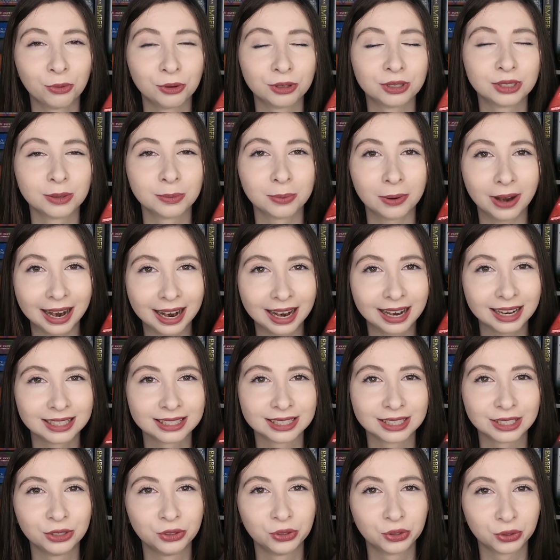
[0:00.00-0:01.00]
was
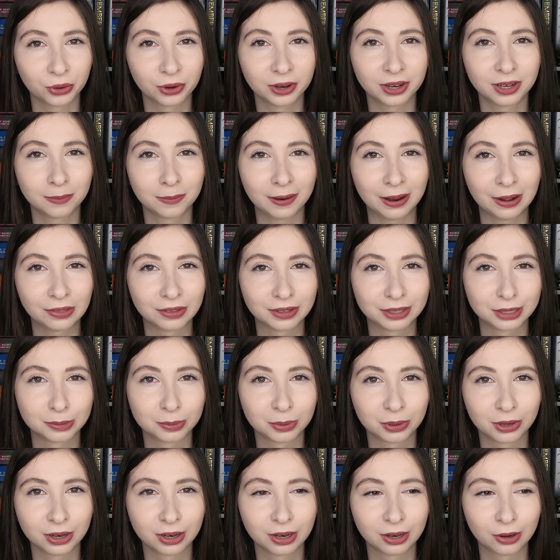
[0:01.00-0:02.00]
surprised and enjoyed about this
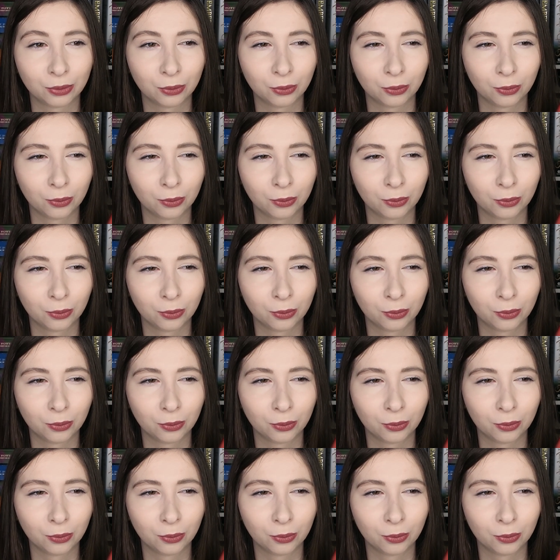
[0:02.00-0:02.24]
book